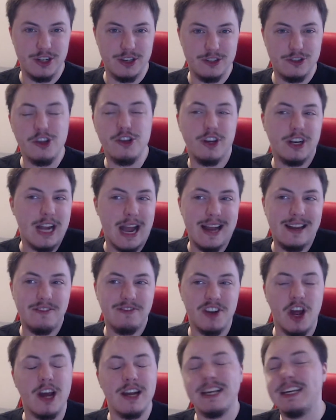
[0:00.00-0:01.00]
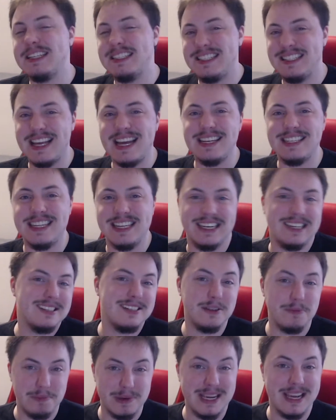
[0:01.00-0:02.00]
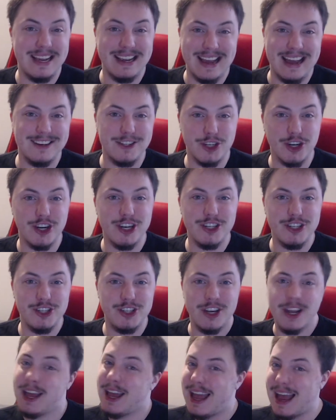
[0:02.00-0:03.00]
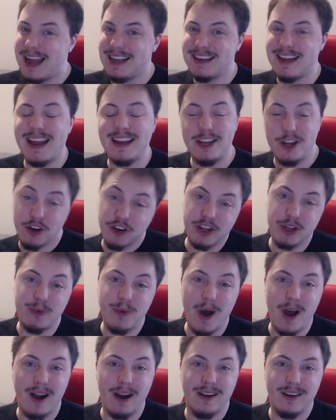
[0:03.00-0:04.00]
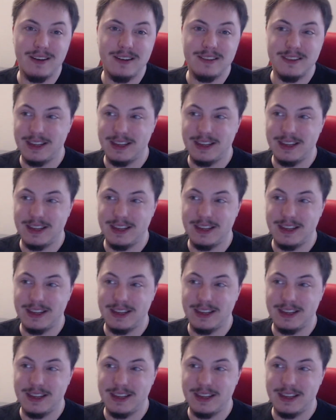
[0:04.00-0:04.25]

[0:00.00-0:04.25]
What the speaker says: So you're kind of not consenting to being at church, and yet here you are